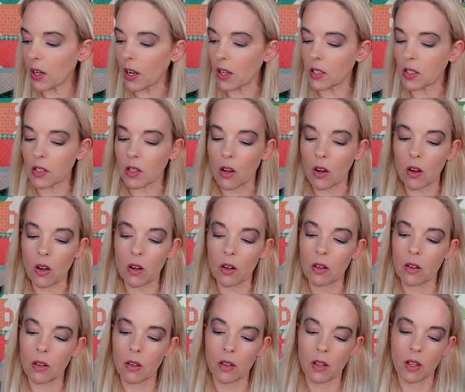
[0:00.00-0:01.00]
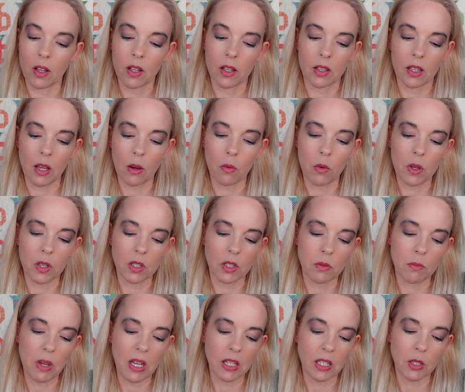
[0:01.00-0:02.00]
I saw that
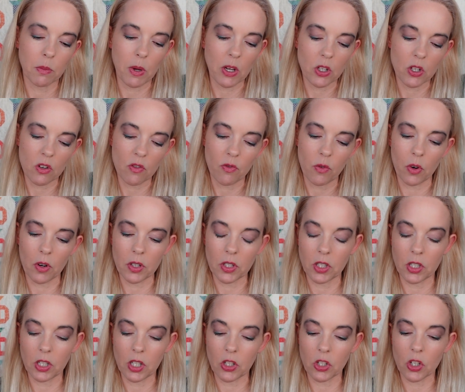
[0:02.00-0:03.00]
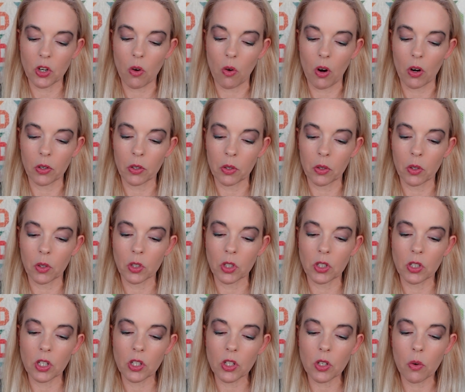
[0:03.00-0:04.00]
was made special for a Stitch
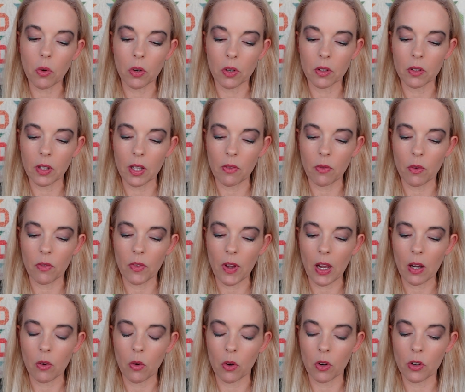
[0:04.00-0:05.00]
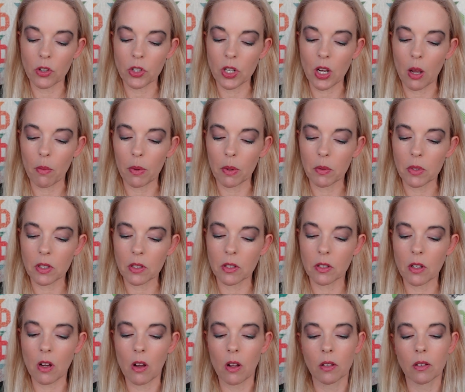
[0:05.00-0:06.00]
Quarterly for Fat Quarter Shop. It was
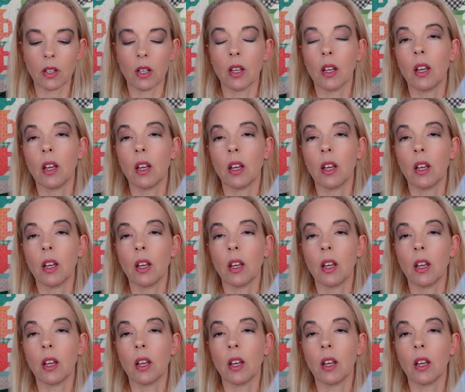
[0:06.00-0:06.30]
called